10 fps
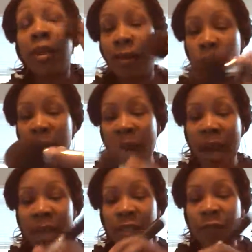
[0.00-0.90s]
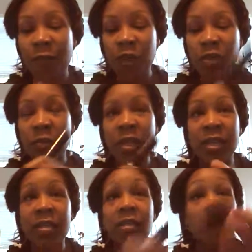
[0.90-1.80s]
I do my eyes first
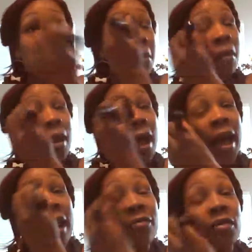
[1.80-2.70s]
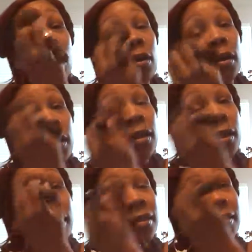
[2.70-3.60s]
because I have dark
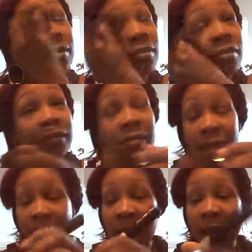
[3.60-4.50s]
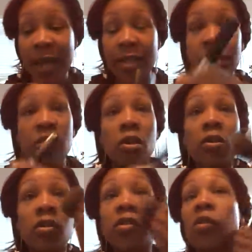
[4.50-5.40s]
eyes,
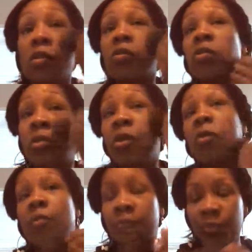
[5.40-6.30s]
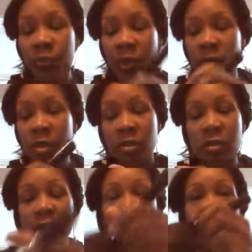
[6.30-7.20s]
dark circles, so I'm just
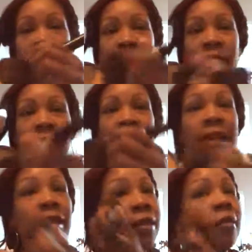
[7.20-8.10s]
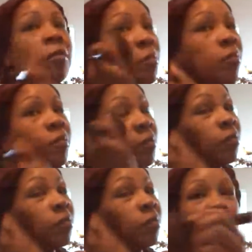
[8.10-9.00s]
going to lightly
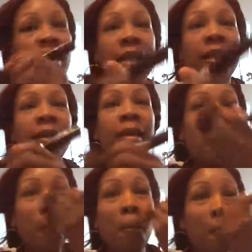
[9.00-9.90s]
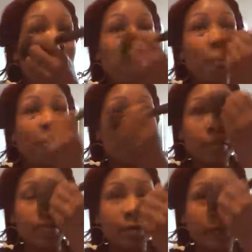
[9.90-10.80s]
put that in
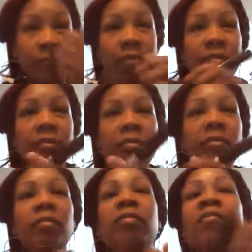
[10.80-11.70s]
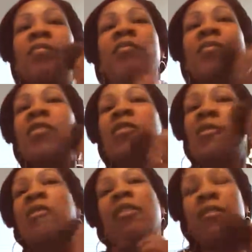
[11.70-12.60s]
just
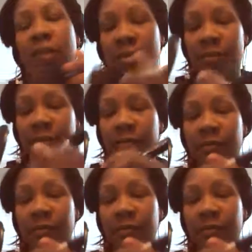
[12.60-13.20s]
to give a...